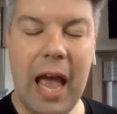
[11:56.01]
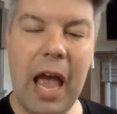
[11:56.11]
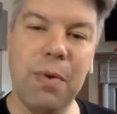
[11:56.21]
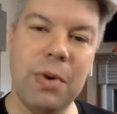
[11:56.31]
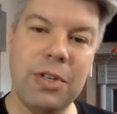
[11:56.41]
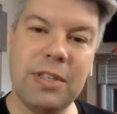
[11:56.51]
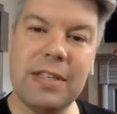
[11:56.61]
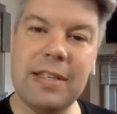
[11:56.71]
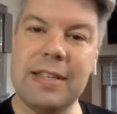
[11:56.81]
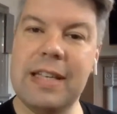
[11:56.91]
And we're
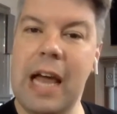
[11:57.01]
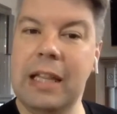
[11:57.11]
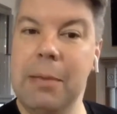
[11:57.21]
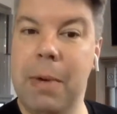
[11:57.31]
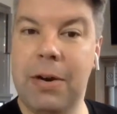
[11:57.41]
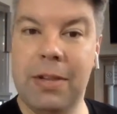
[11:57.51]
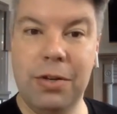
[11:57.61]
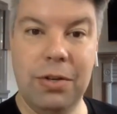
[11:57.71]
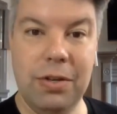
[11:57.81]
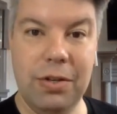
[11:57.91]
just slightly better
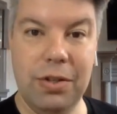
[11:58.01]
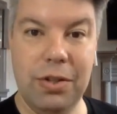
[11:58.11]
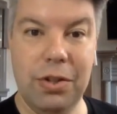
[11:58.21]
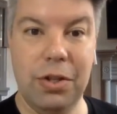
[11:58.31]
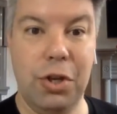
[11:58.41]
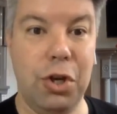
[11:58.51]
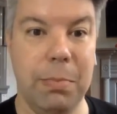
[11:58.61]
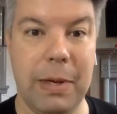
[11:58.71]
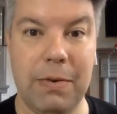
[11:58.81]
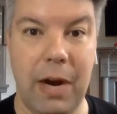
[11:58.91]
than the
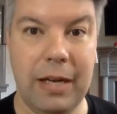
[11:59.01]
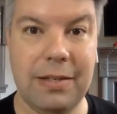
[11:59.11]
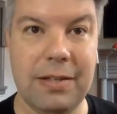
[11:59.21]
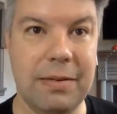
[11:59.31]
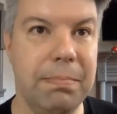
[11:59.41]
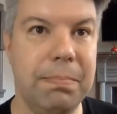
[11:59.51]
human race.